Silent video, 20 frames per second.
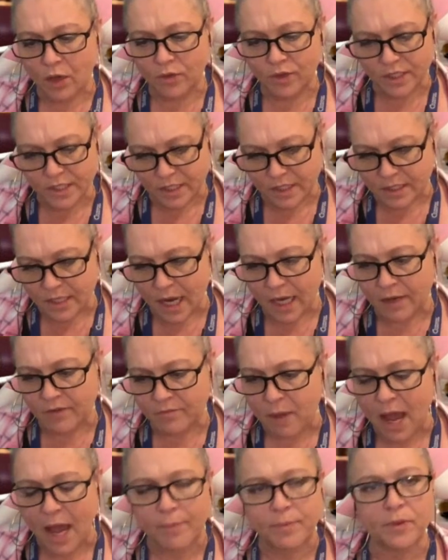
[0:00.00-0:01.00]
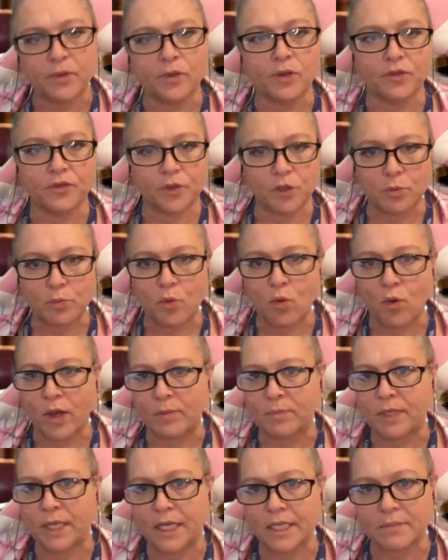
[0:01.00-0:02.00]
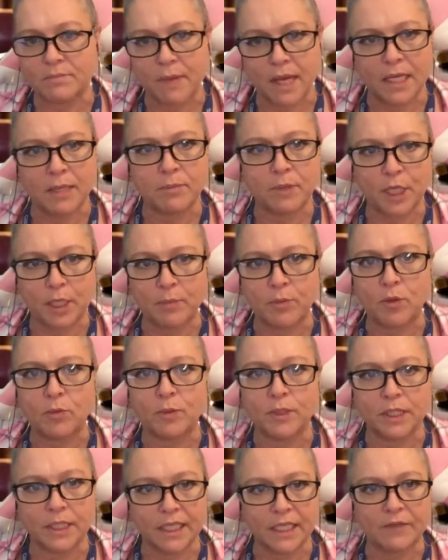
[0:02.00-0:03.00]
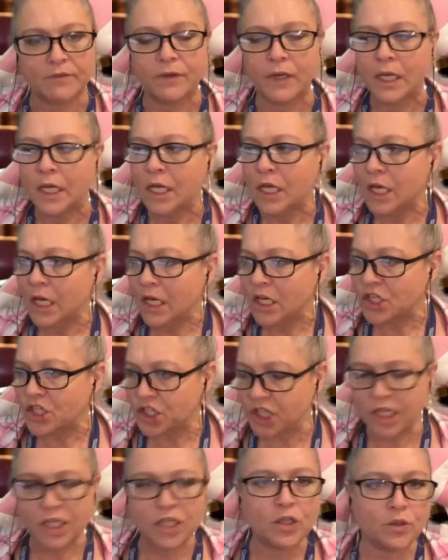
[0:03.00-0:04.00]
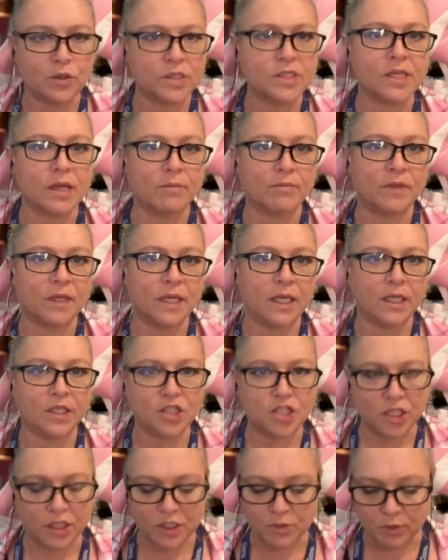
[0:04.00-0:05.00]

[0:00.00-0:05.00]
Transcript: This is not a popular viewpoint because many people believe she knew something, she's